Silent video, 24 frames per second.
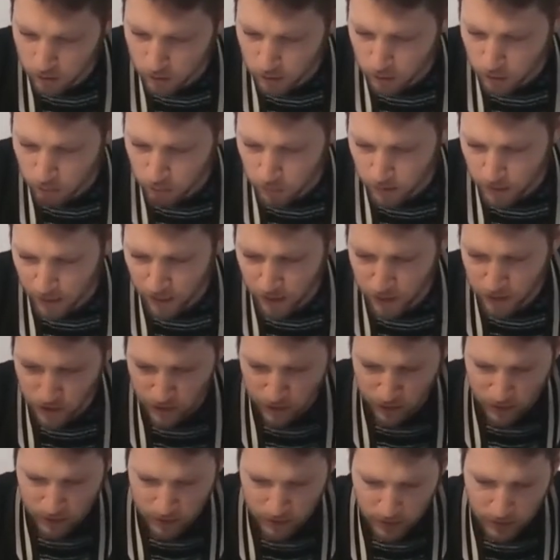But yeah, as you
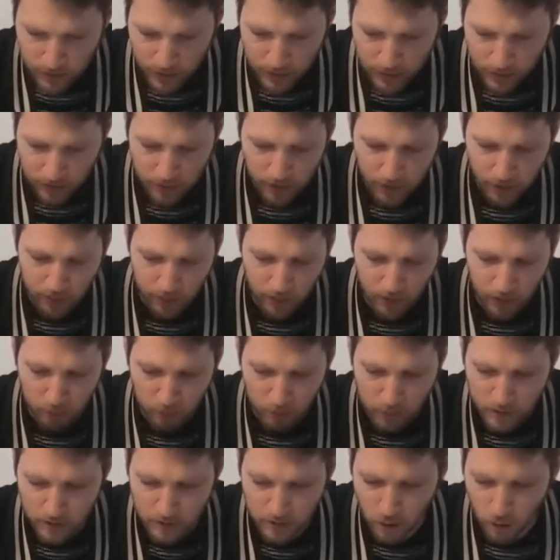can see, like you take that
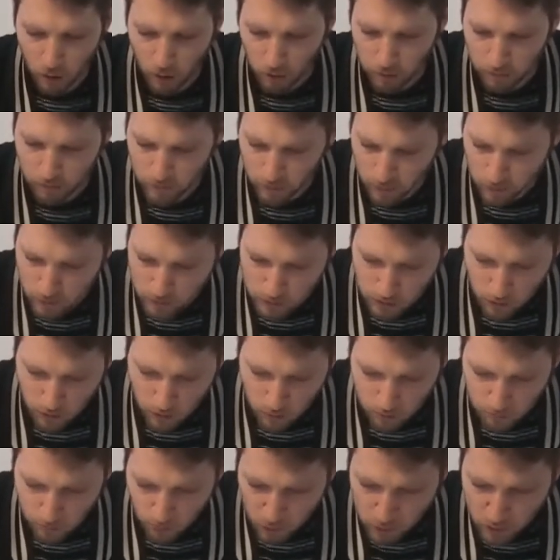piece off, I know it's a
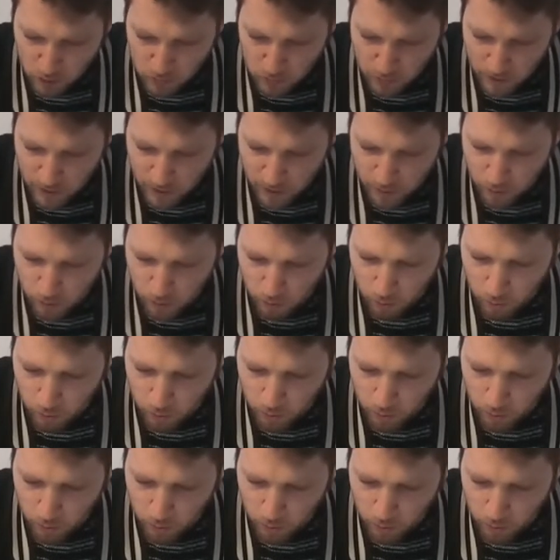lot more sped up.